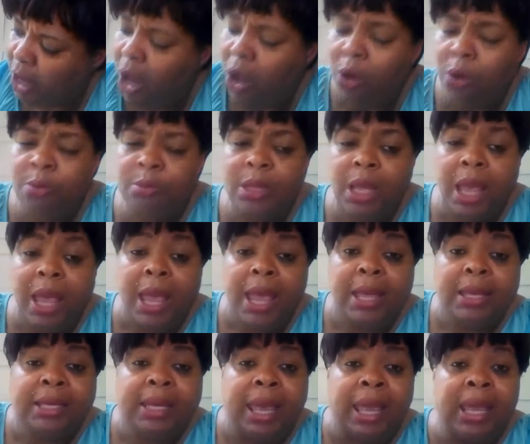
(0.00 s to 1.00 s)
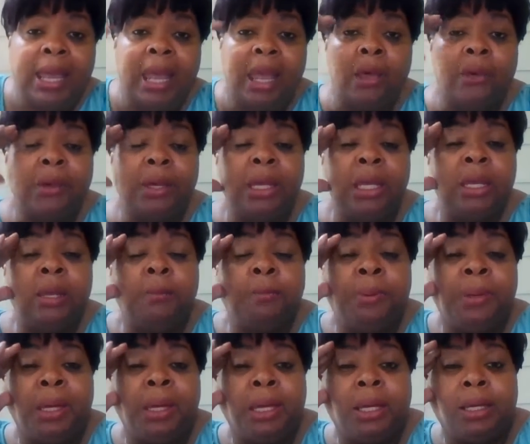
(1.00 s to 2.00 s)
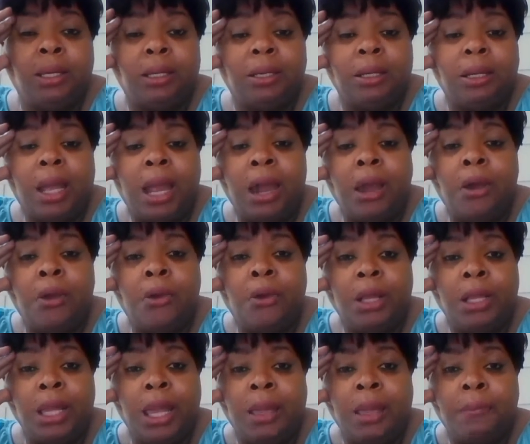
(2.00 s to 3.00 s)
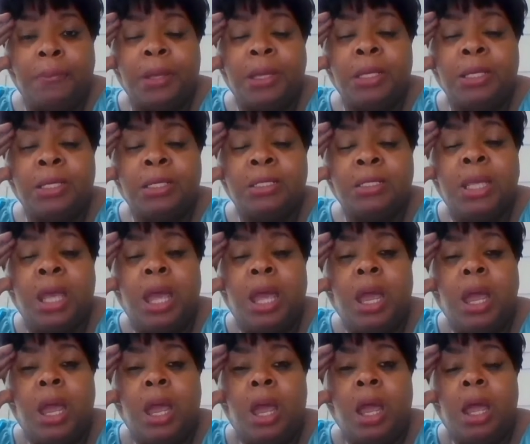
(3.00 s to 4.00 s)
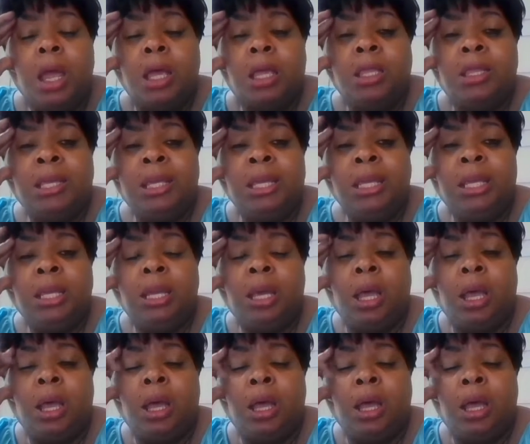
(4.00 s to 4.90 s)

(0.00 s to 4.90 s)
Oh, KLEMP. Harold Clamp is the